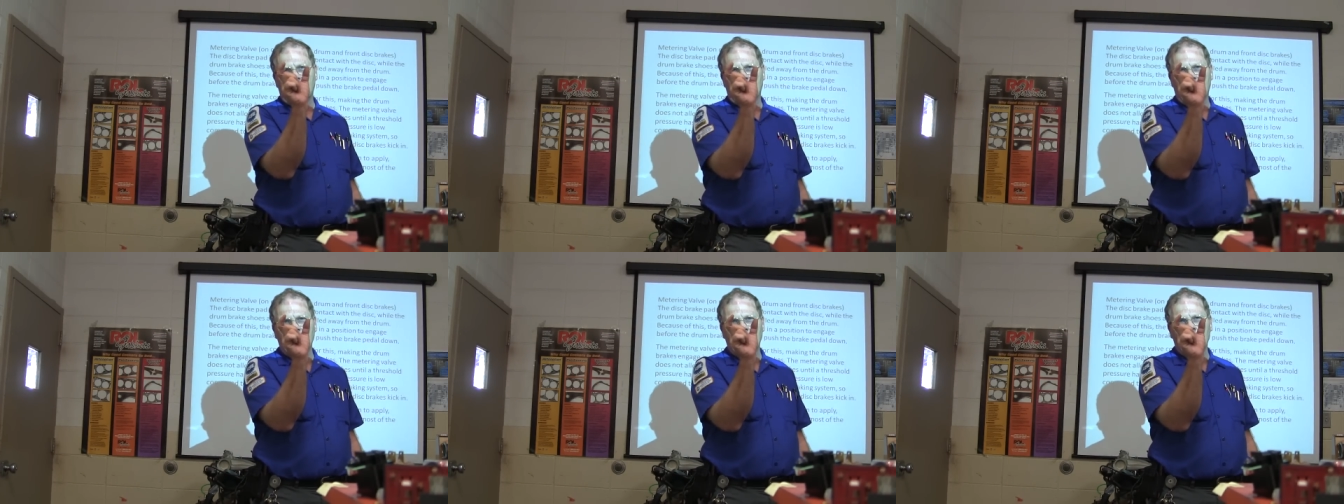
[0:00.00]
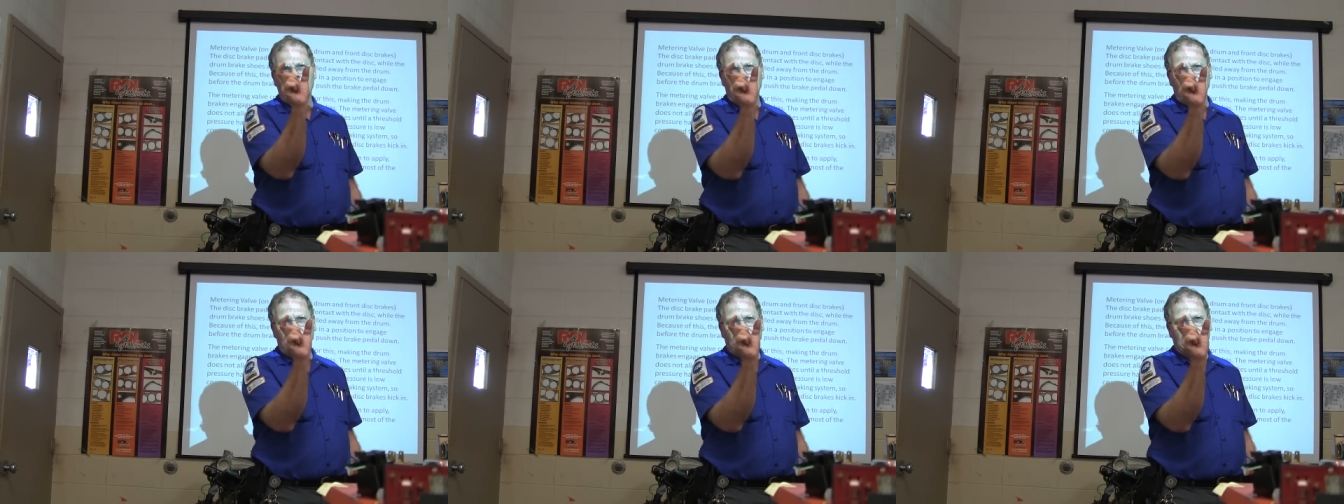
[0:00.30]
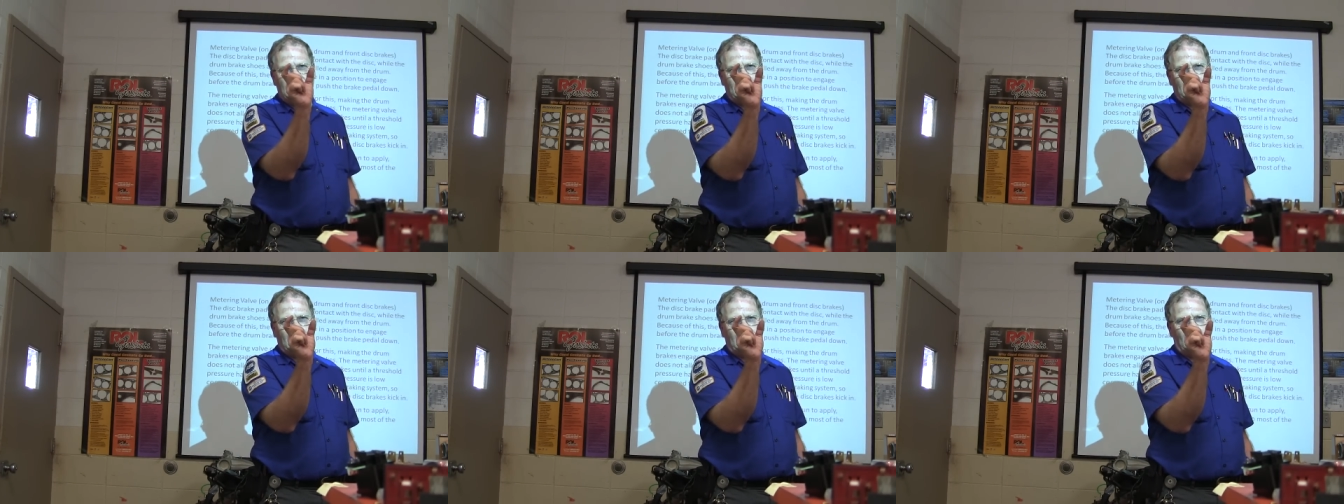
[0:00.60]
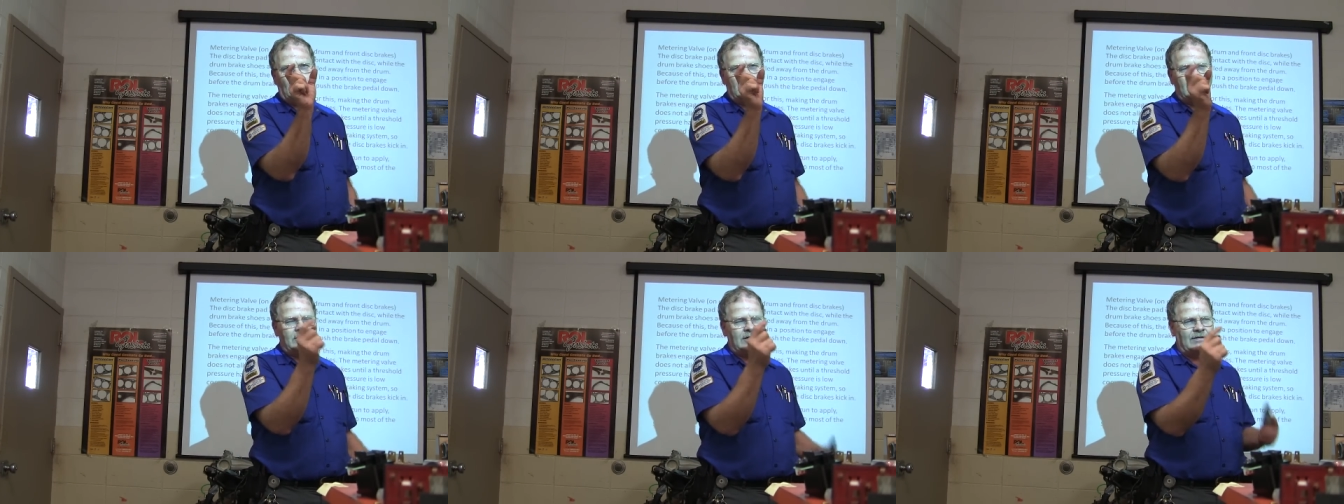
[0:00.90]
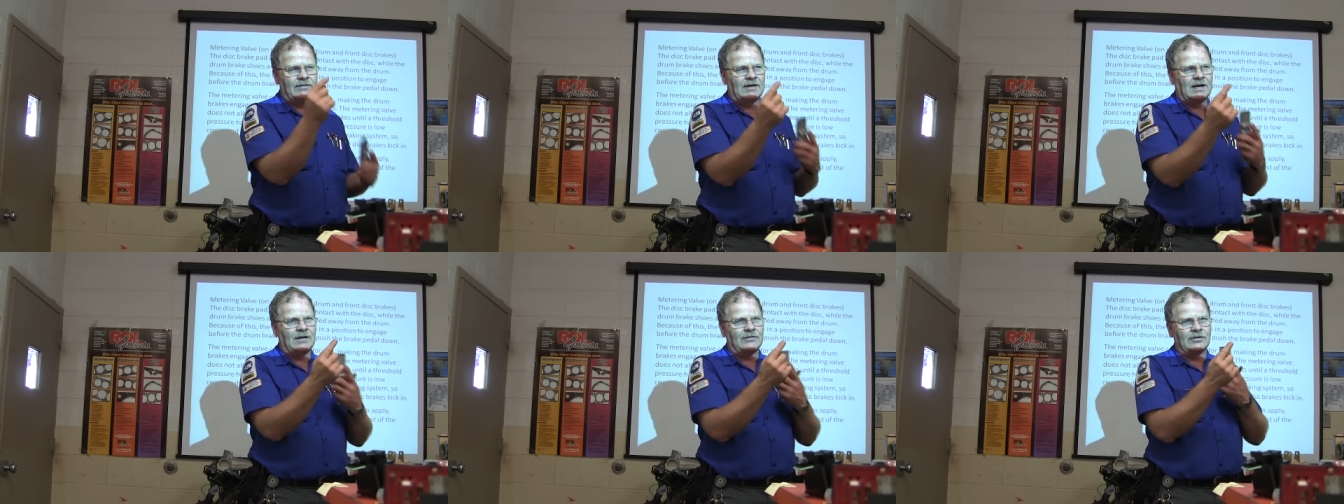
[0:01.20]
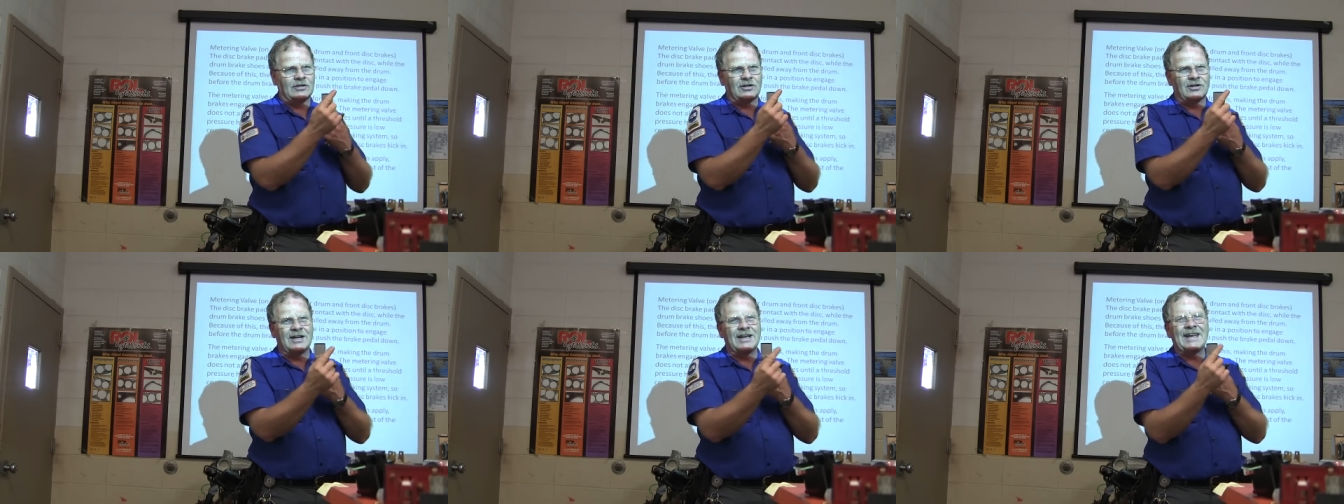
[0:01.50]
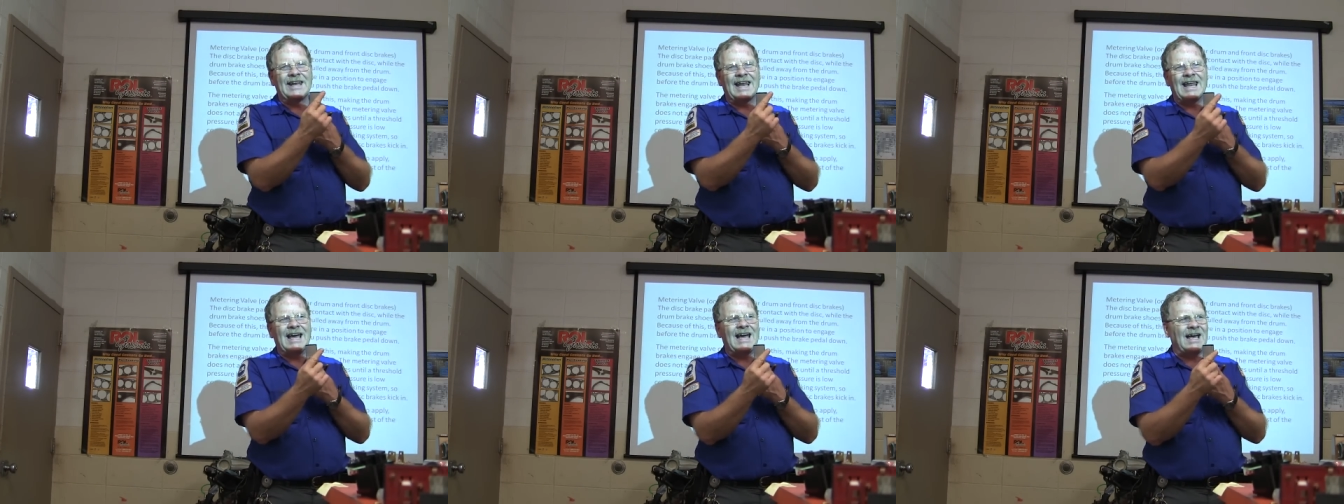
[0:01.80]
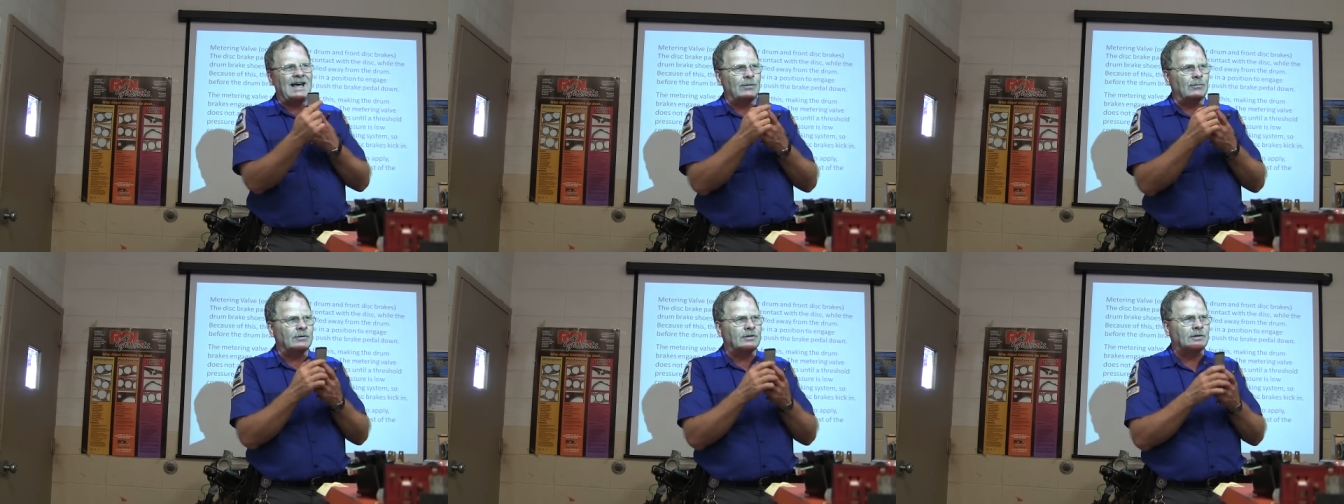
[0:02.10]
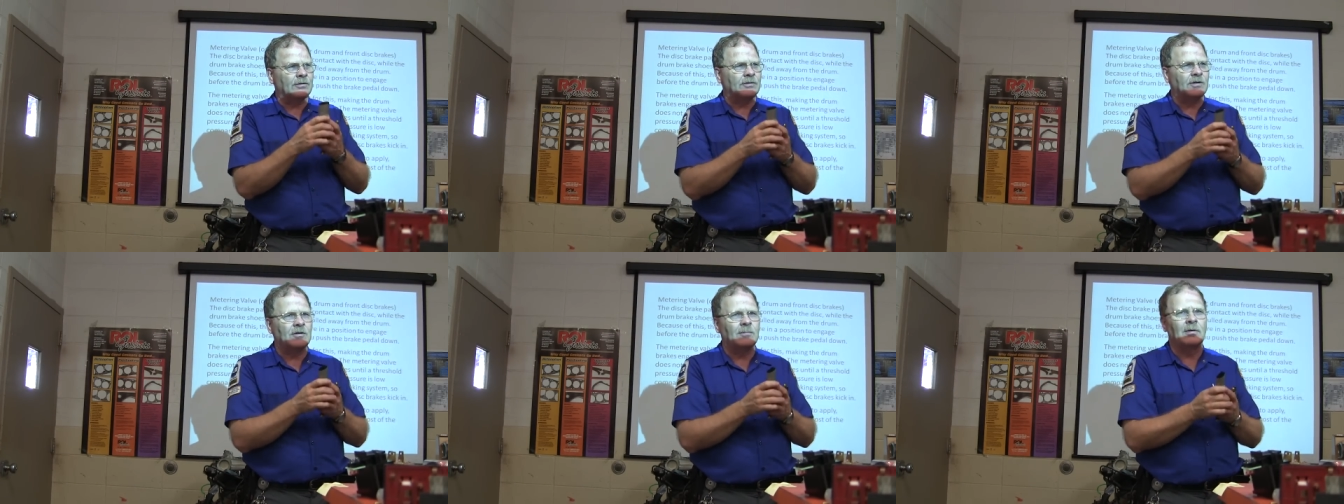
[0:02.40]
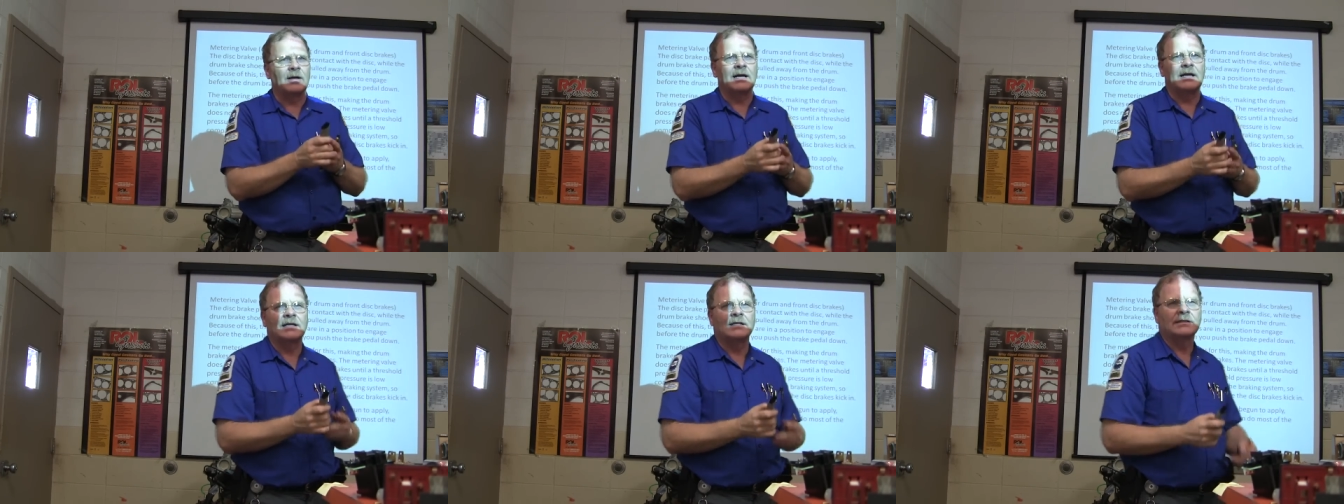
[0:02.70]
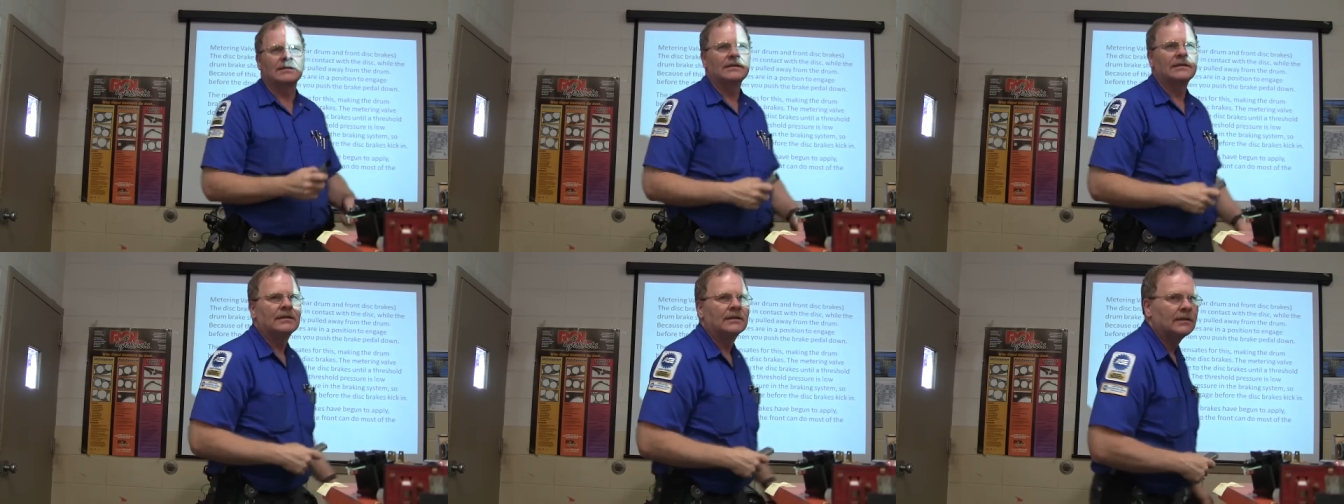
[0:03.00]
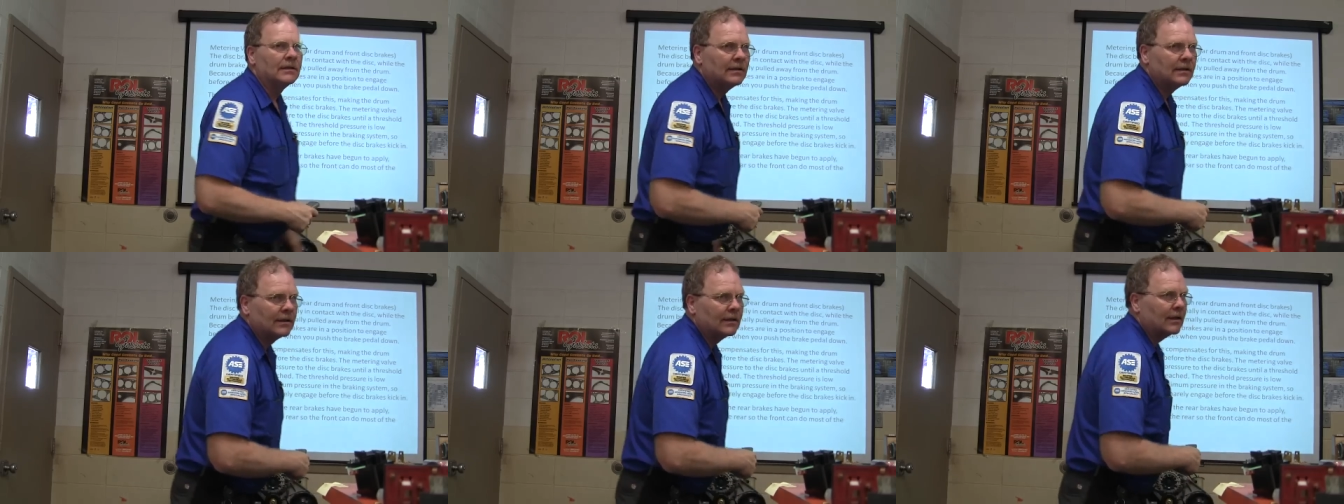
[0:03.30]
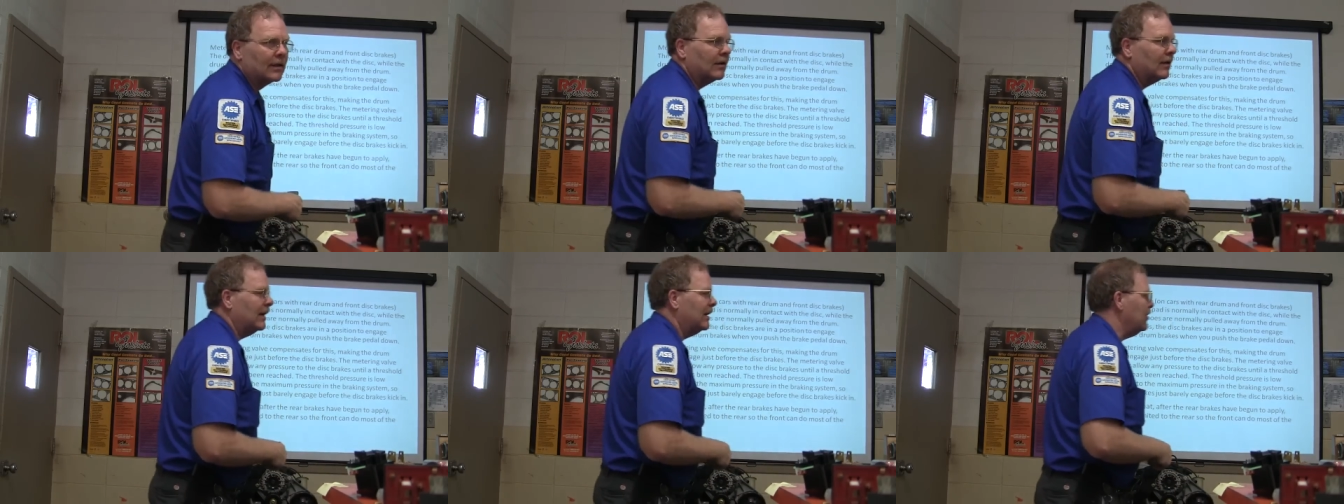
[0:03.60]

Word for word: thimble-looking proportioning valves that are in line with the rear brakes. Uh,